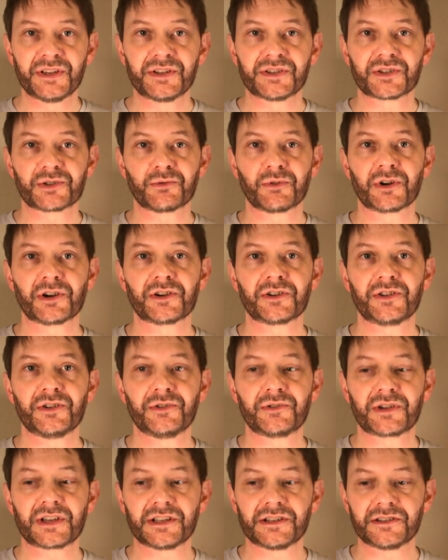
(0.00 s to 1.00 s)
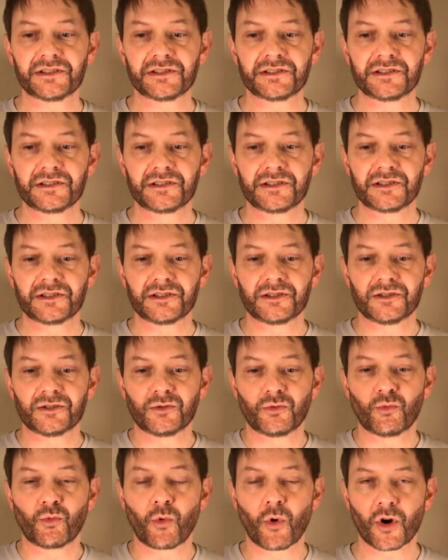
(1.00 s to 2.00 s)
to where you can
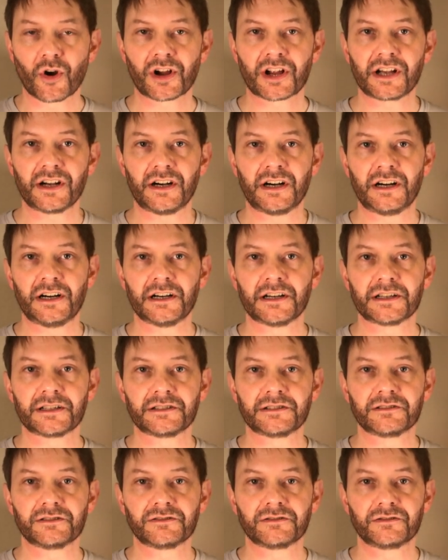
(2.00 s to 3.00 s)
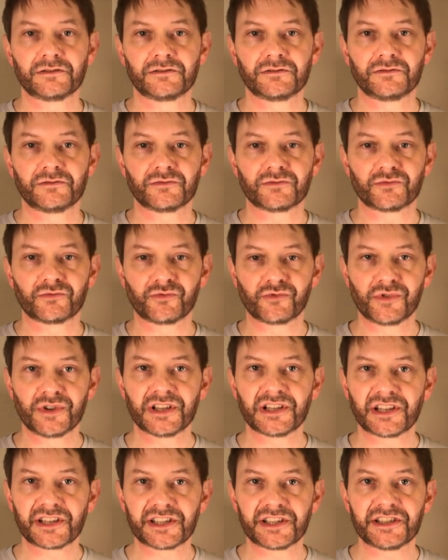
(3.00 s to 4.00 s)
work on
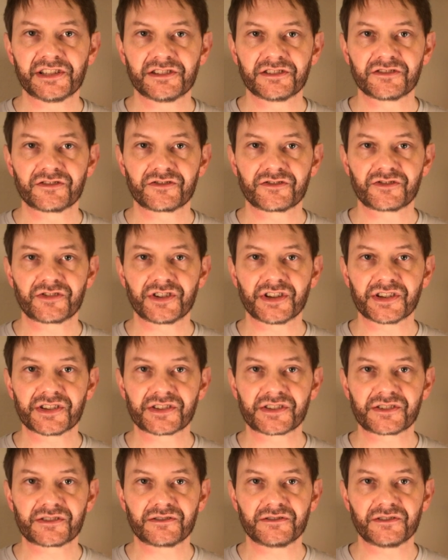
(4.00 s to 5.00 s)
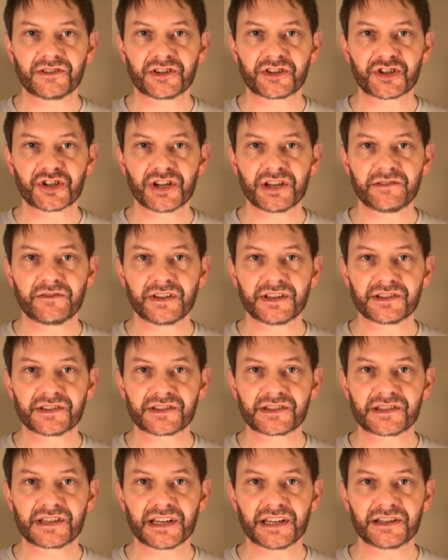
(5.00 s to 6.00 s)
really just achieving a
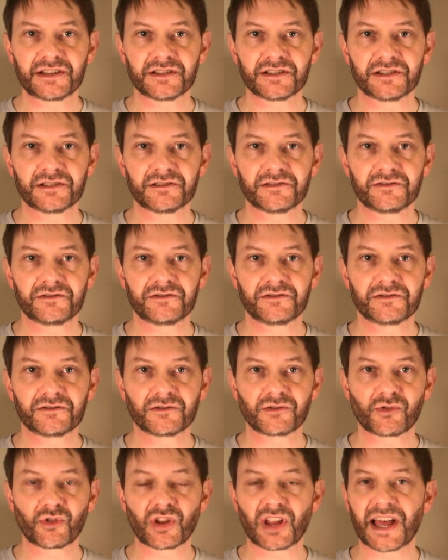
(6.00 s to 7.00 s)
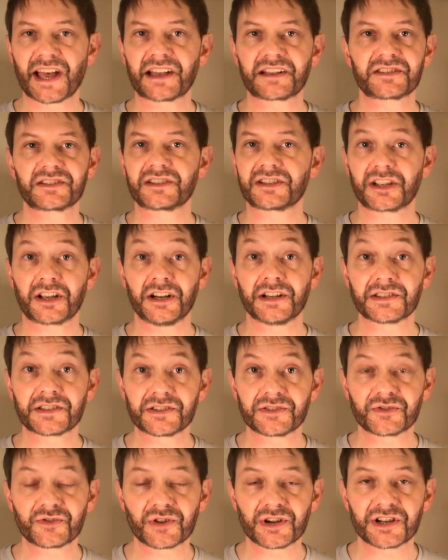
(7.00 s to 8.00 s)
state of relaxed
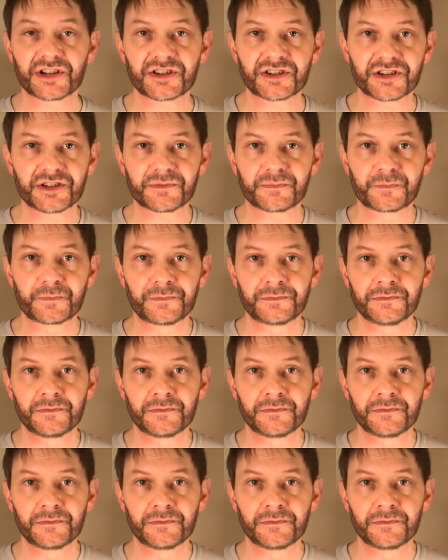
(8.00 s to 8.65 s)
concentration.